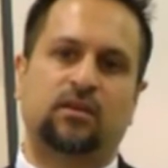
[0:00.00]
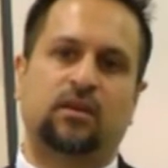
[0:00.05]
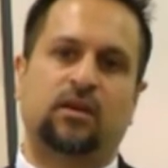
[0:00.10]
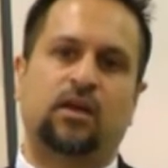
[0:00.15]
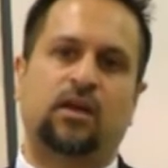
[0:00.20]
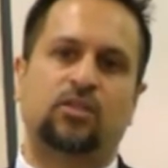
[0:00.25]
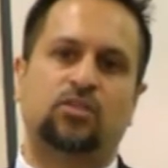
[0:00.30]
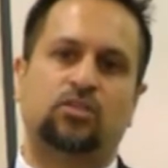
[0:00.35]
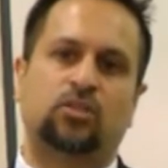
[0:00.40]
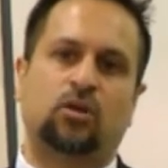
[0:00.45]

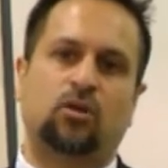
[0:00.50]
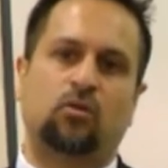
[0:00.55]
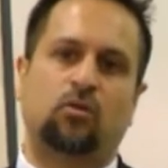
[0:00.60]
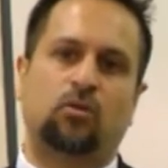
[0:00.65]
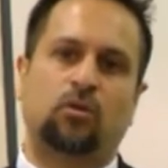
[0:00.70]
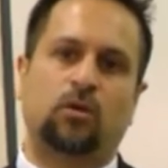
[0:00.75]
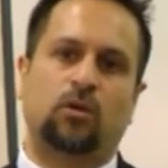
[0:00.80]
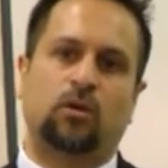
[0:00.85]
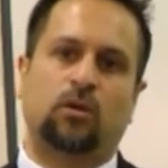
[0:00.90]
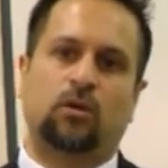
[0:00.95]
And so,
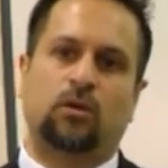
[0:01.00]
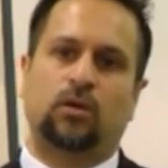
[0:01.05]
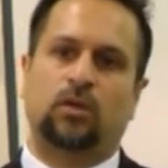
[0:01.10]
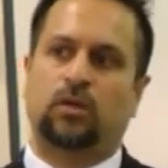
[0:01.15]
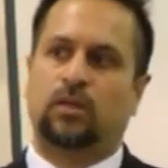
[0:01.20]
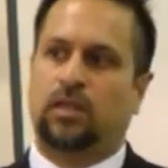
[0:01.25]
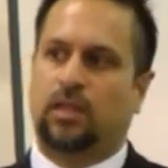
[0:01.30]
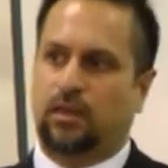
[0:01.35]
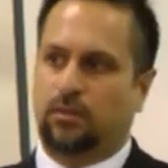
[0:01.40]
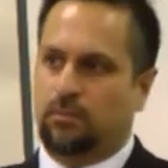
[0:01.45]

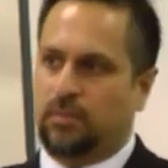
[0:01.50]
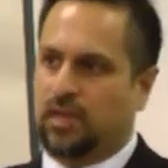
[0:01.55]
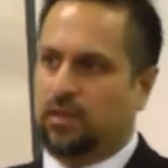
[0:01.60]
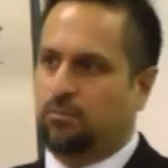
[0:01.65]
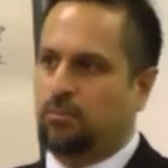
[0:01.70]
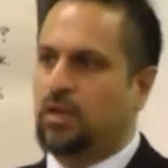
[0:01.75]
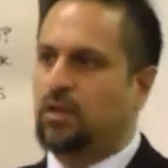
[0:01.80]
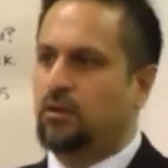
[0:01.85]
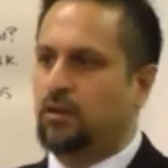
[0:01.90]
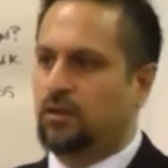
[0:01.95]
like
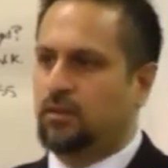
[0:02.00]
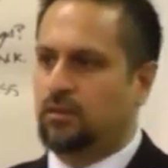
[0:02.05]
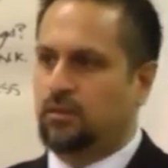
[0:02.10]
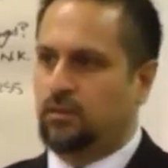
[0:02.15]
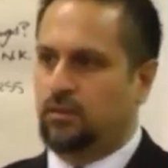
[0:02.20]
Mira,